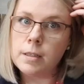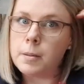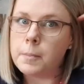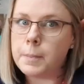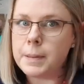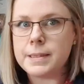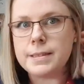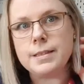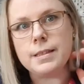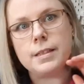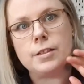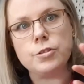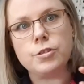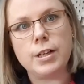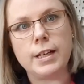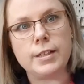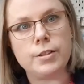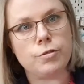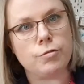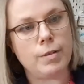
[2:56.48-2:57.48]
bits you can
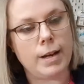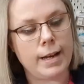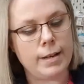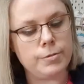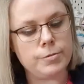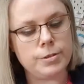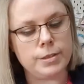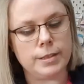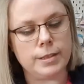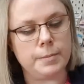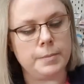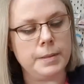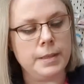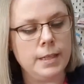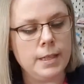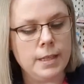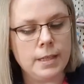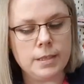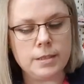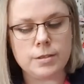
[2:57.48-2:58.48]
change around in them.
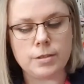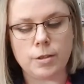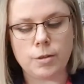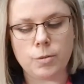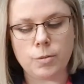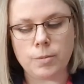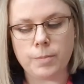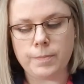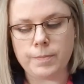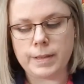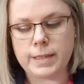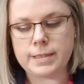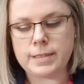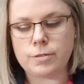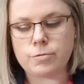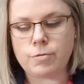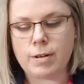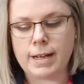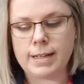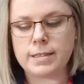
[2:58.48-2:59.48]
So I
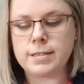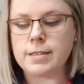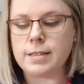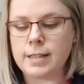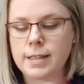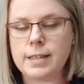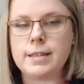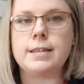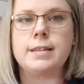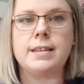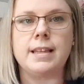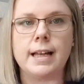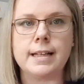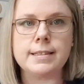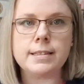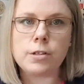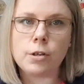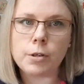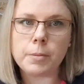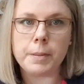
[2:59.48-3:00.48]
said, right,
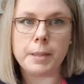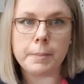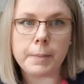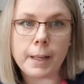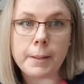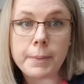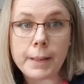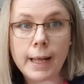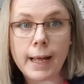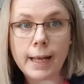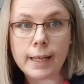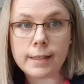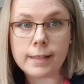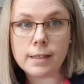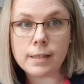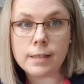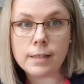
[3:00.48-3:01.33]
that's going to be my plan